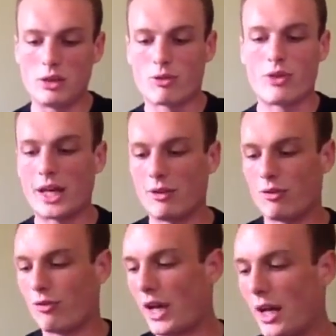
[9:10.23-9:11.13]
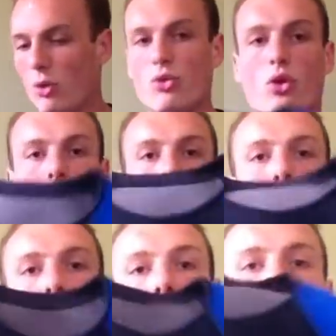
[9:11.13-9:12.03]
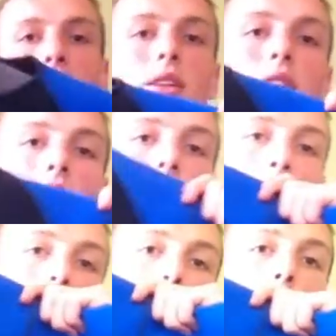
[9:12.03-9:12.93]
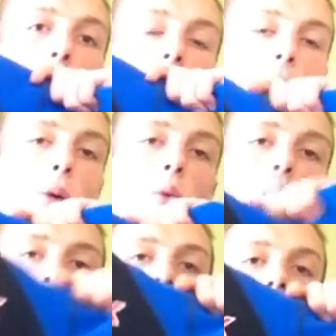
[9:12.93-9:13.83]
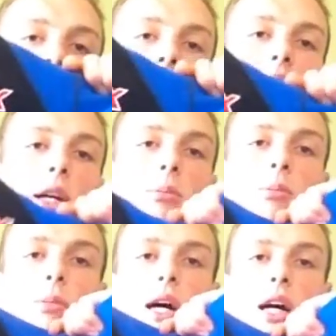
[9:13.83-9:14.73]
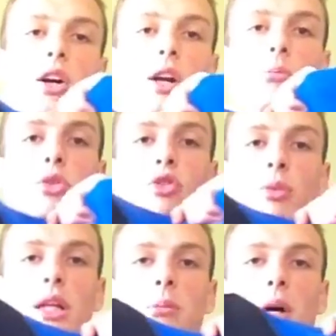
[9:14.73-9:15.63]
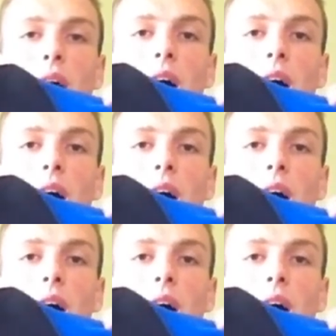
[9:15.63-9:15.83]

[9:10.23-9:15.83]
If that fails, or I just want my core to be warm and to keep uh, kind of movement in my